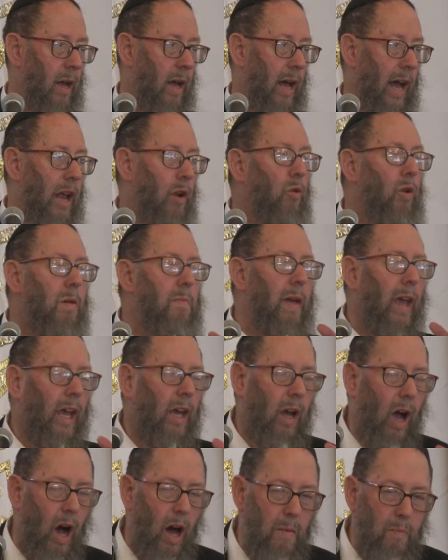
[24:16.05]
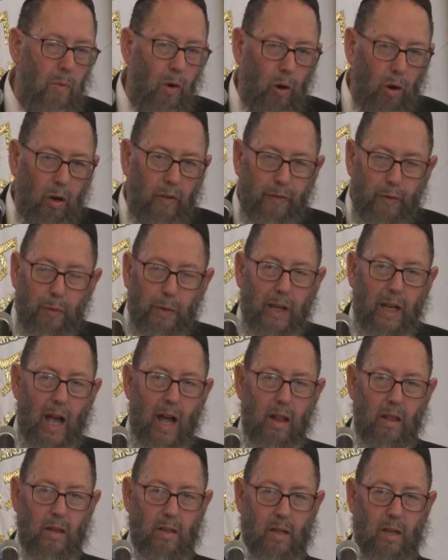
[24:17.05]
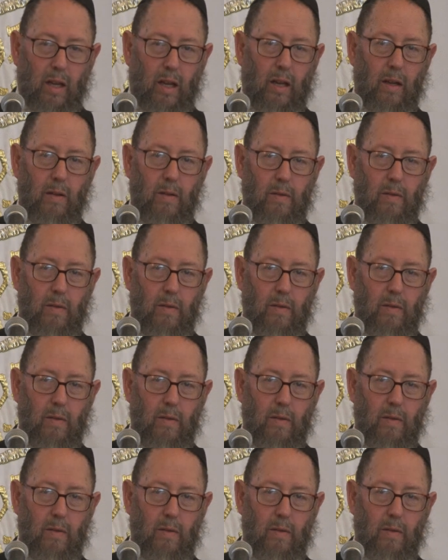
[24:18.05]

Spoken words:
How do we make God more of a reality?